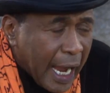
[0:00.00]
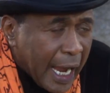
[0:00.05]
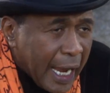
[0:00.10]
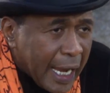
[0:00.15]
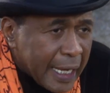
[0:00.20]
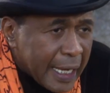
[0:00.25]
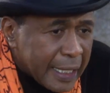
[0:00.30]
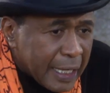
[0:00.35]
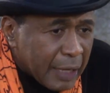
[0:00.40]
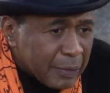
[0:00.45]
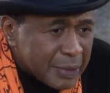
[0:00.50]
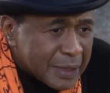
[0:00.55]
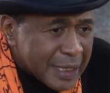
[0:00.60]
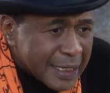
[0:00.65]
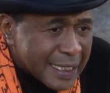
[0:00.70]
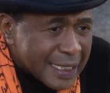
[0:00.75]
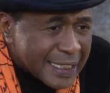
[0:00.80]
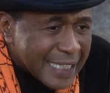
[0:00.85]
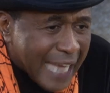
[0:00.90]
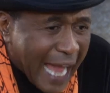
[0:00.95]
and it was
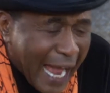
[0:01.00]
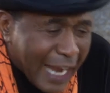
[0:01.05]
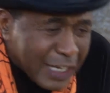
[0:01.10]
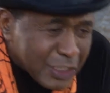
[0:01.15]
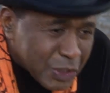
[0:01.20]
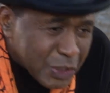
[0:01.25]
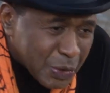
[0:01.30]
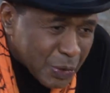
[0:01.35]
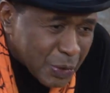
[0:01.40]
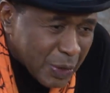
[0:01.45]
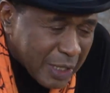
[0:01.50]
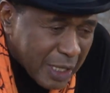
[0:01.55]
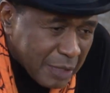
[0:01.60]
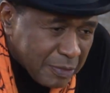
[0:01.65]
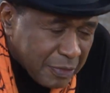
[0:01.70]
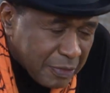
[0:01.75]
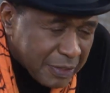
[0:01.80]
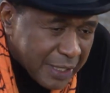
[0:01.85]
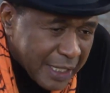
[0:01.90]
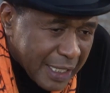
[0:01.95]
at this high school. I'll
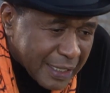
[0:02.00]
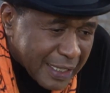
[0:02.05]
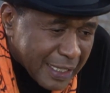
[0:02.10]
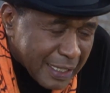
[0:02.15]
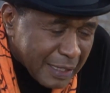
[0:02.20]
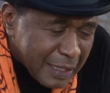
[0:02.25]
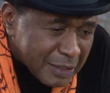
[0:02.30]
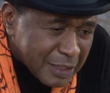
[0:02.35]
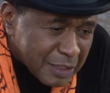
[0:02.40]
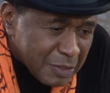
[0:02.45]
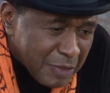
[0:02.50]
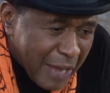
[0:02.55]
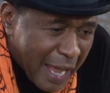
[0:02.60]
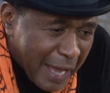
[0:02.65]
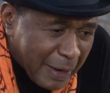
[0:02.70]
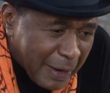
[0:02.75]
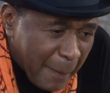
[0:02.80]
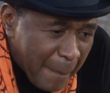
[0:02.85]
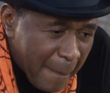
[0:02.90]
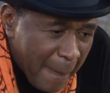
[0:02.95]
never forget uh,
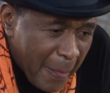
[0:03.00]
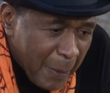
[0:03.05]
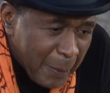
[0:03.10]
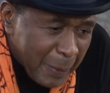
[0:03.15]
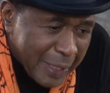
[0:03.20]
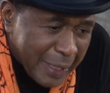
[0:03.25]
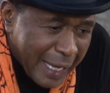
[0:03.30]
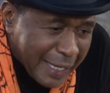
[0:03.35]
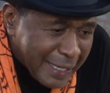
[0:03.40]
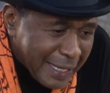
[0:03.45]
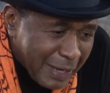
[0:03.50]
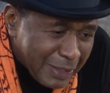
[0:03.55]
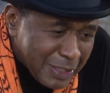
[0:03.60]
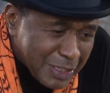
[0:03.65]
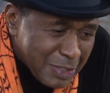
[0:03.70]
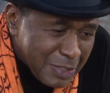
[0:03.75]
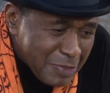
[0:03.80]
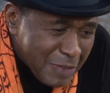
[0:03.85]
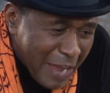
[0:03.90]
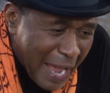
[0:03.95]
Savannah. We get down to
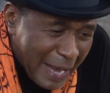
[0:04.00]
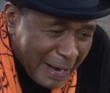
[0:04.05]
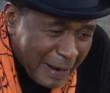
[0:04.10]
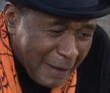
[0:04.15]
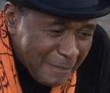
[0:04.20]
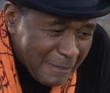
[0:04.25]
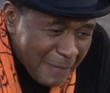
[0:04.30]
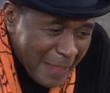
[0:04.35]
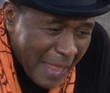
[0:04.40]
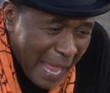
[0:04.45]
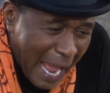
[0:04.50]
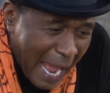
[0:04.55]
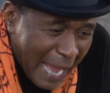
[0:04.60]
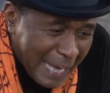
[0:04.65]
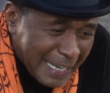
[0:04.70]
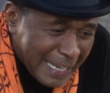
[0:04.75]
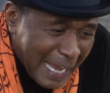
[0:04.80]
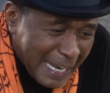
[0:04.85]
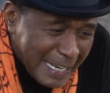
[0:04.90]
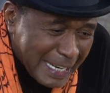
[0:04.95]
Savannah,
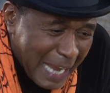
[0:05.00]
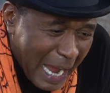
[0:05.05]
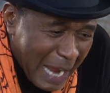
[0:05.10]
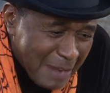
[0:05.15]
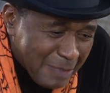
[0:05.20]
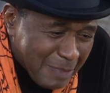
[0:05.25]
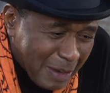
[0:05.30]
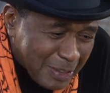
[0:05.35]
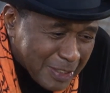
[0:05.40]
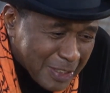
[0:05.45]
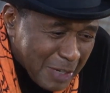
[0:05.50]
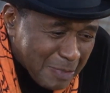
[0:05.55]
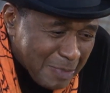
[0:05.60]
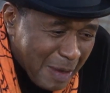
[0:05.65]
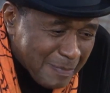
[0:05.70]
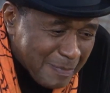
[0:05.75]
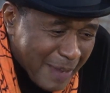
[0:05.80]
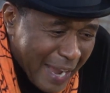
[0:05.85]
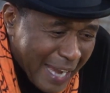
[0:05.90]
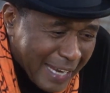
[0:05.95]
and that night I took
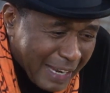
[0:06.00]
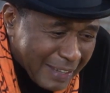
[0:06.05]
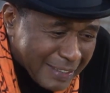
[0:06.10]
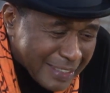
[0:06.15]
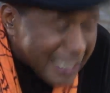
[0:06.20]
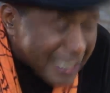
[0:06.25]
my band out